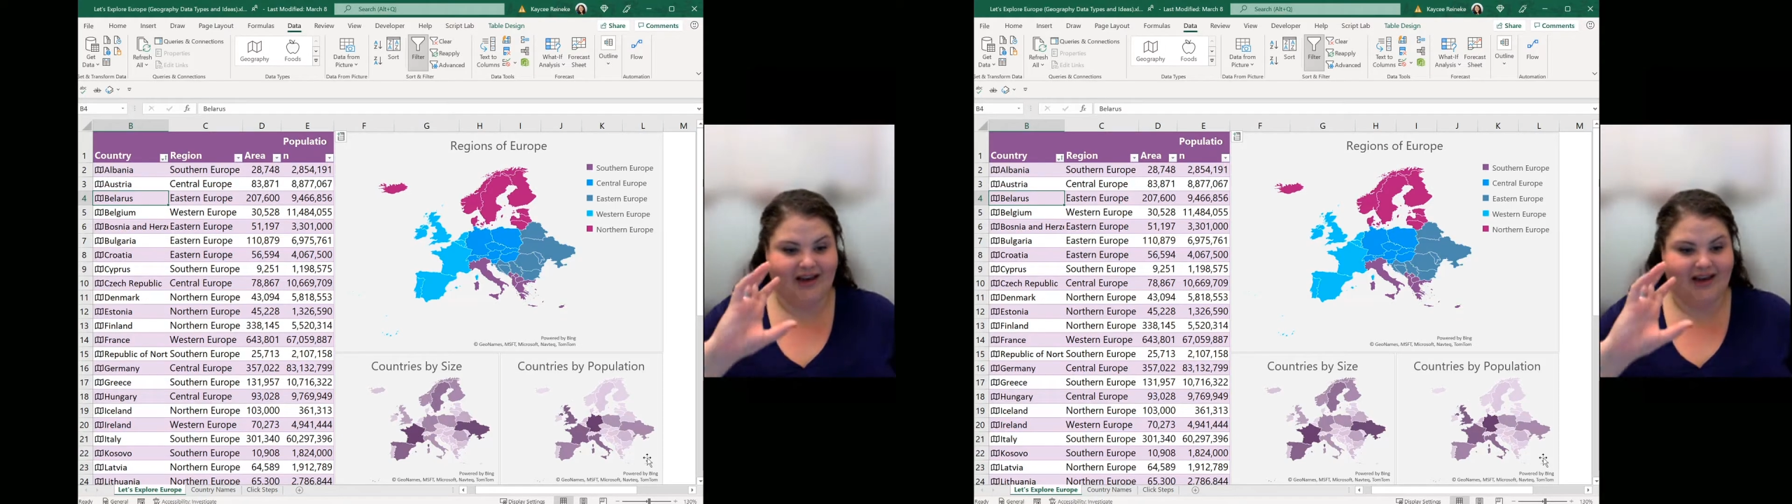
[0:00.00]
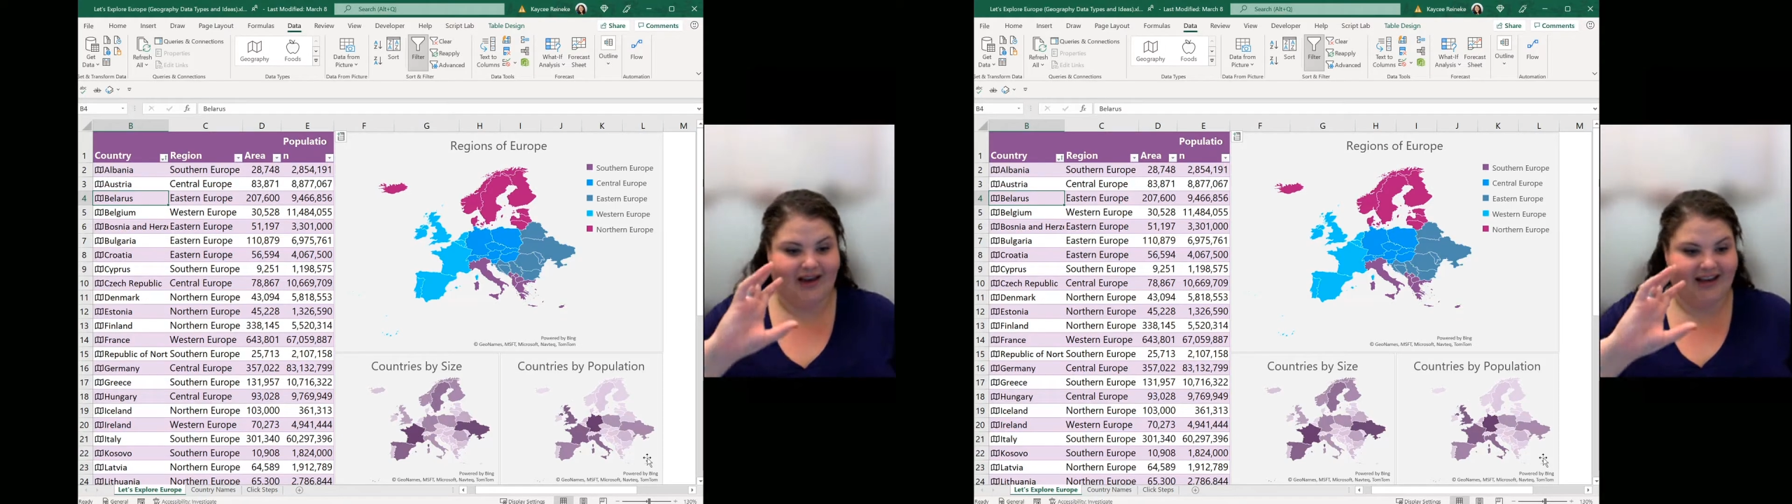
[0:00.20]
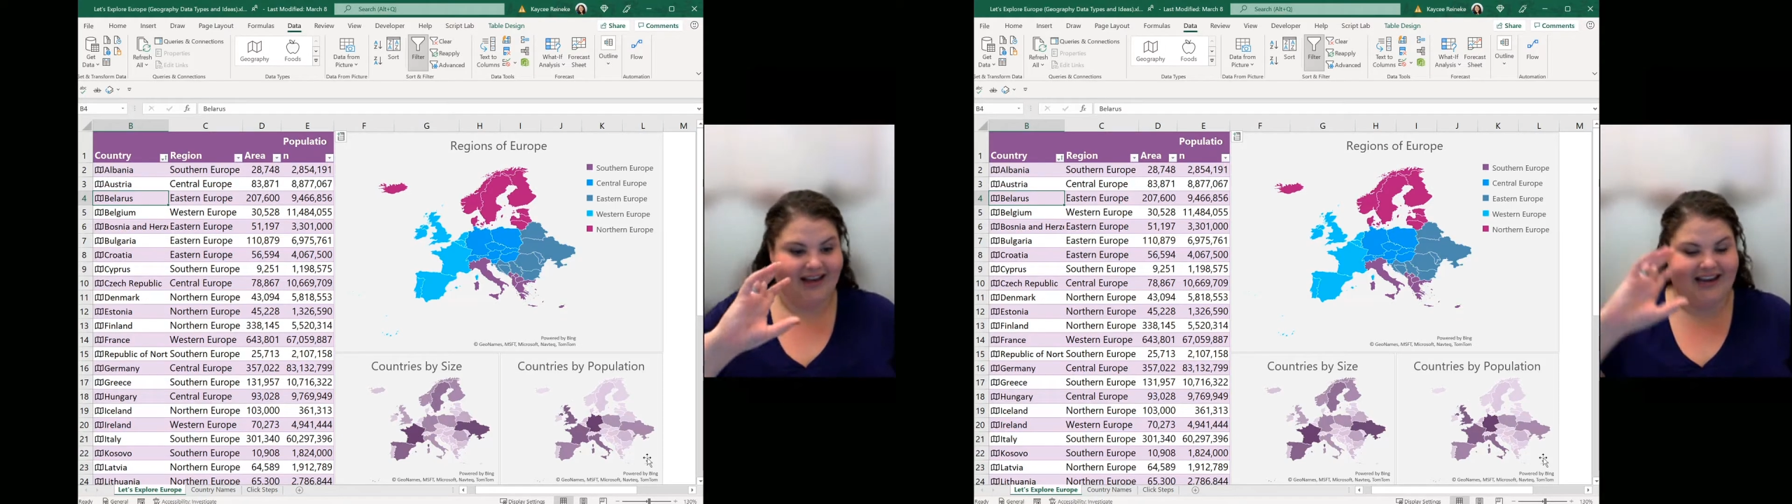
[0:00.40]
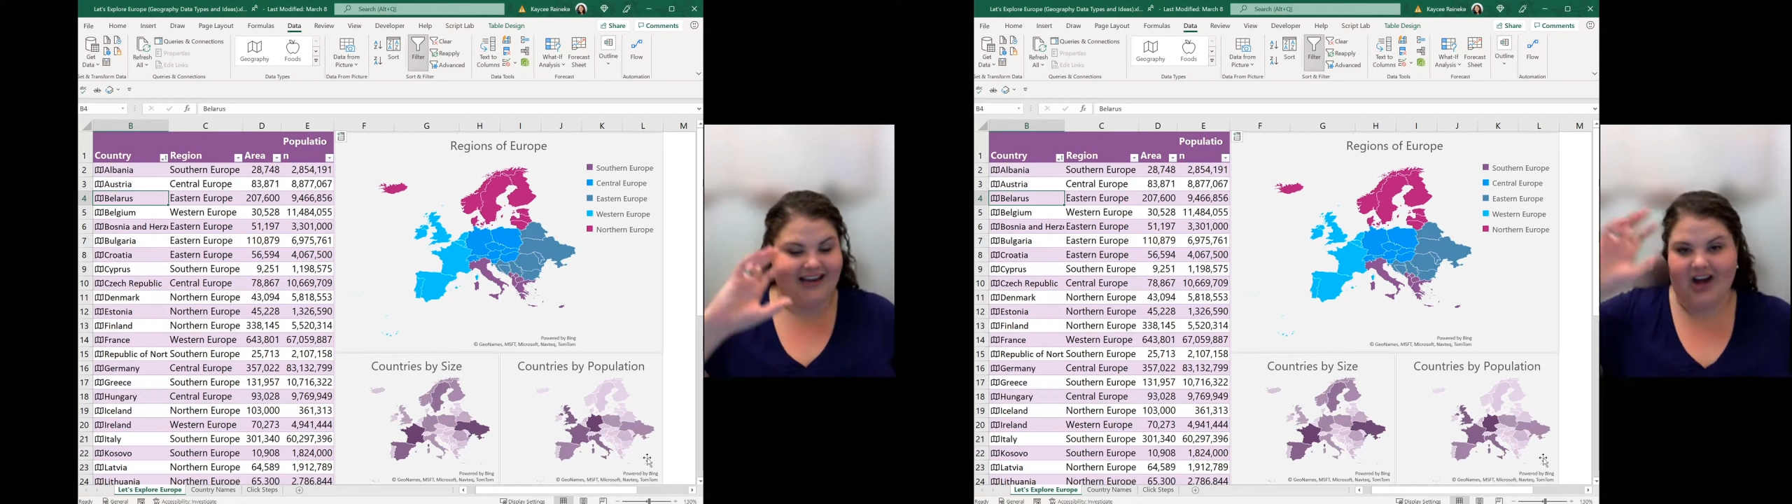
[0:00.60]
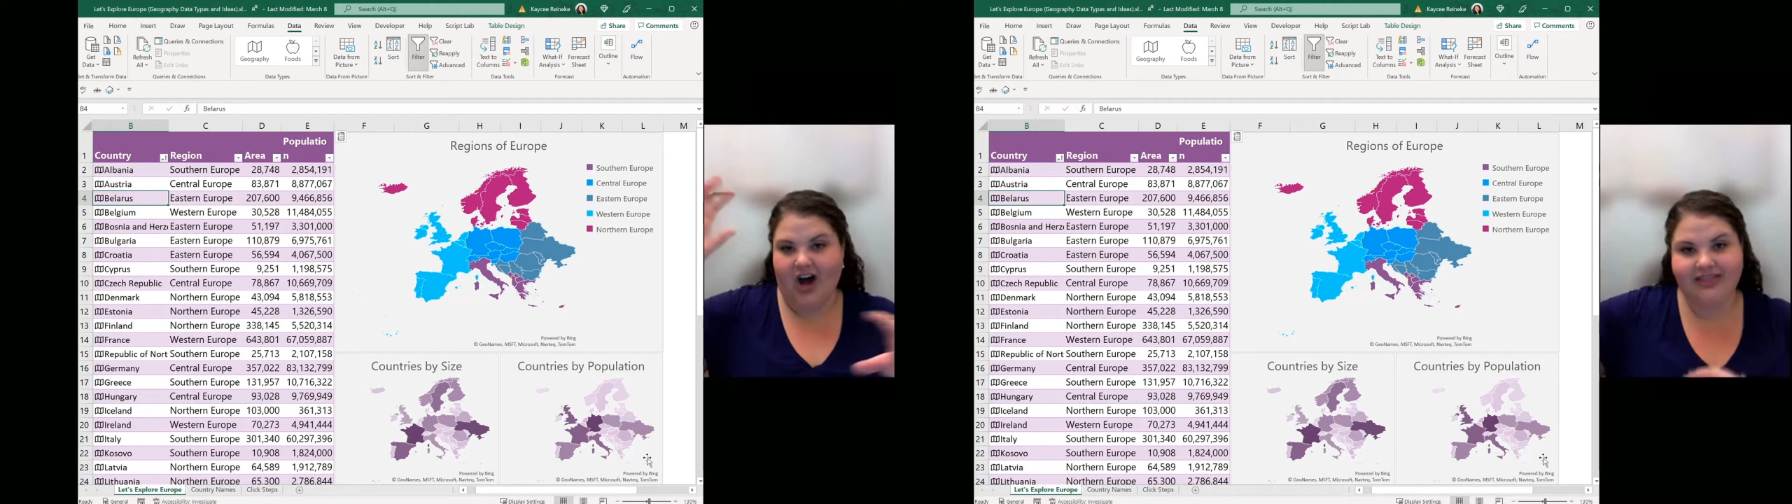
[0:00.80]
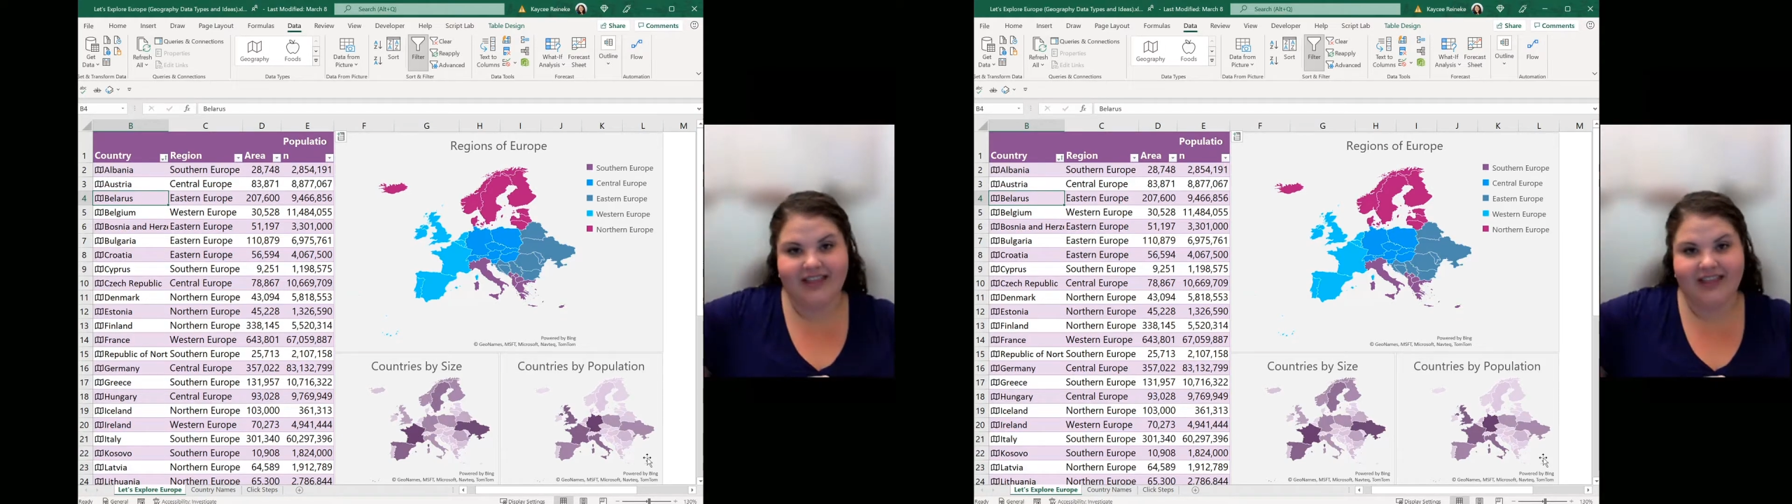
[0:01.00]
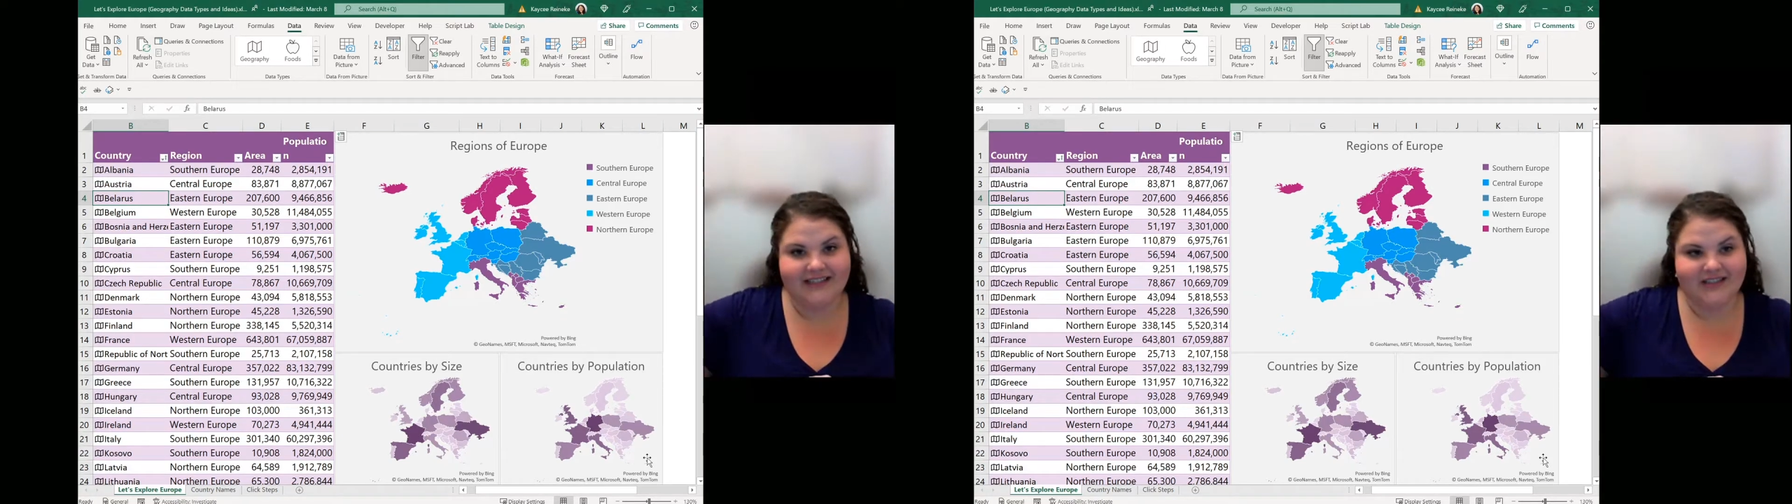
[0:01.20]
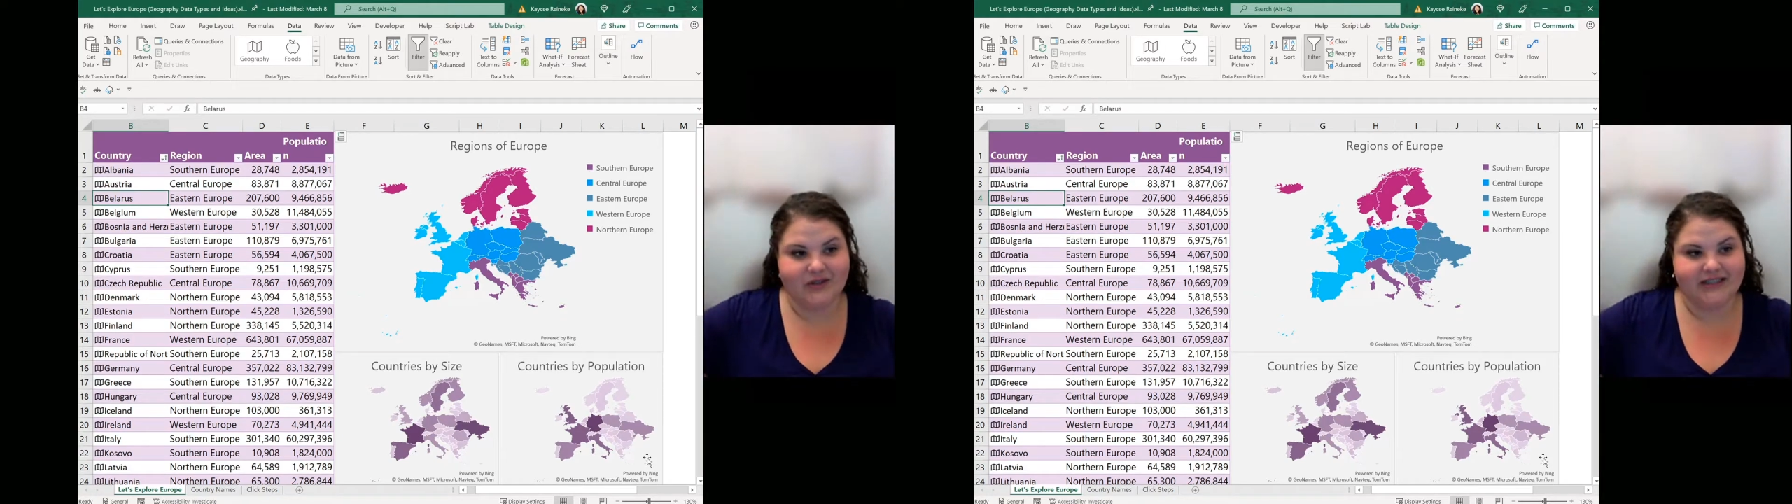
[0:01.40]
an
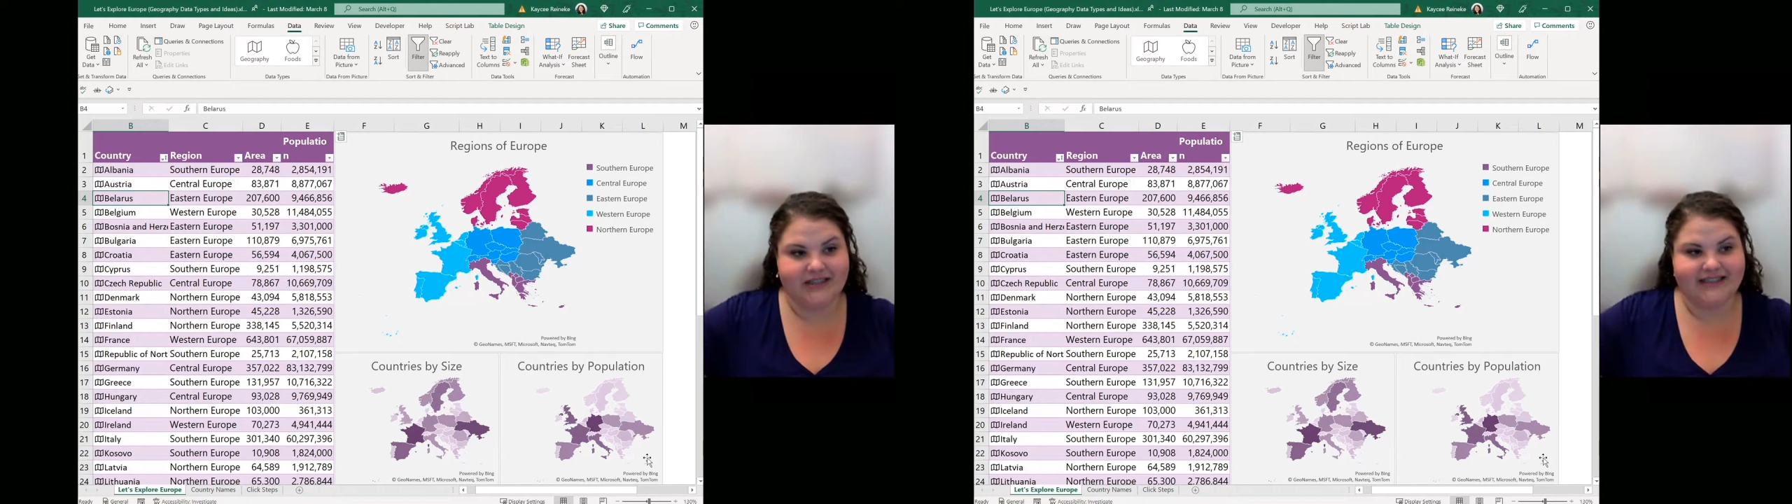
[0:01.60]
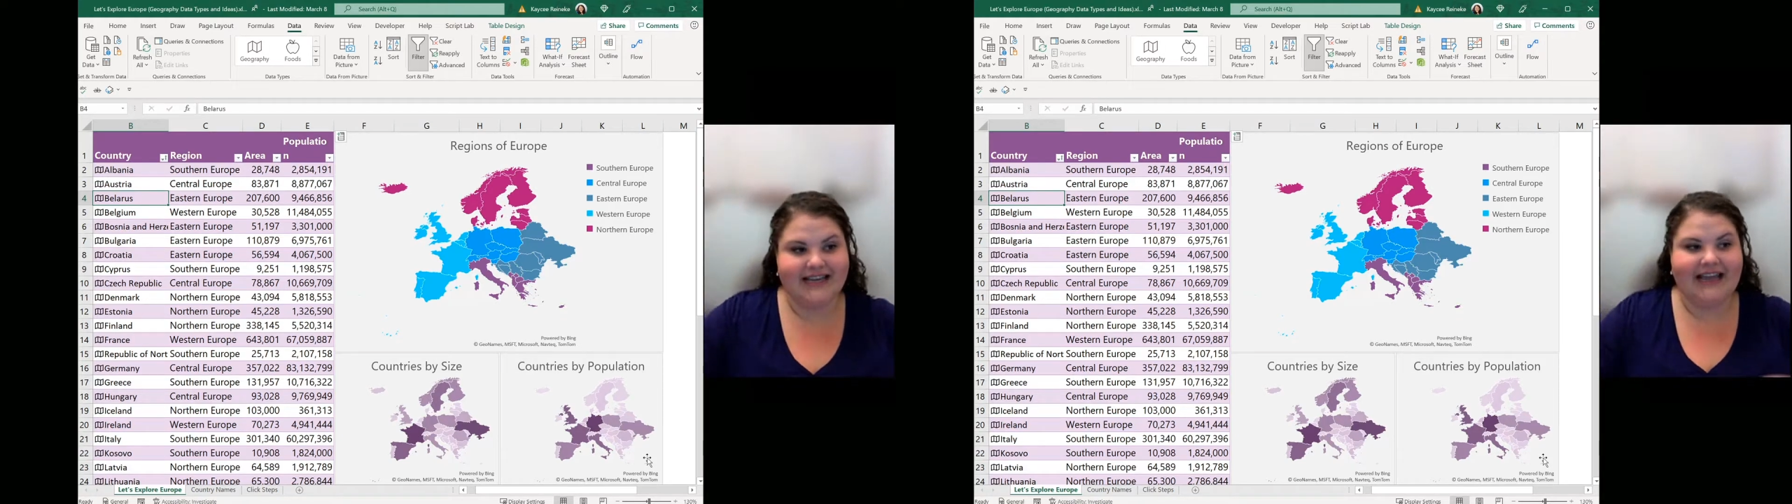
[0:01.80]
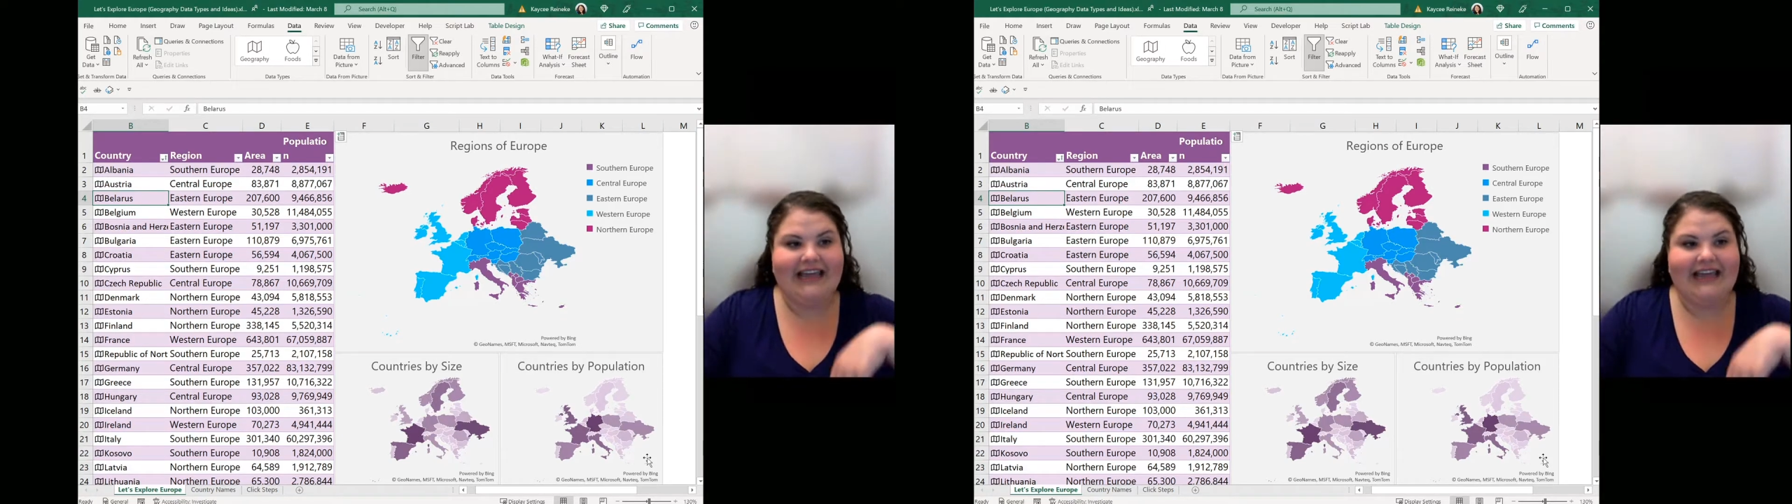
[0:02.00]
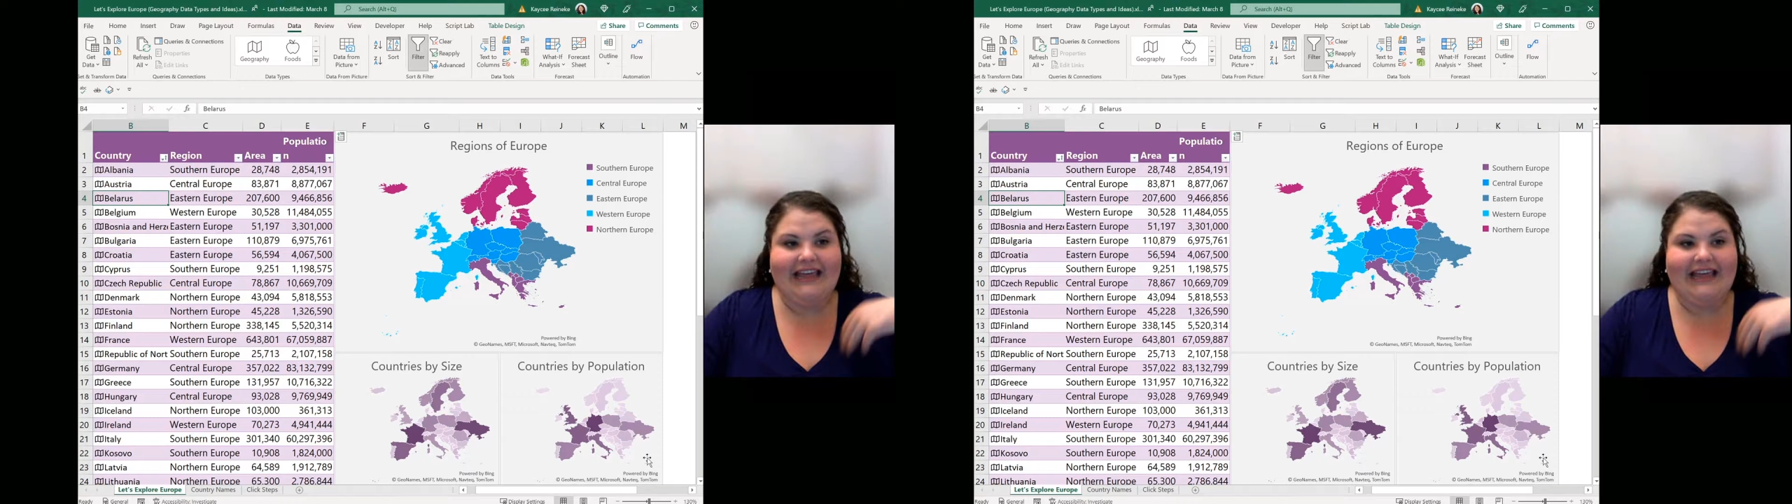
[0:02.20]
online source.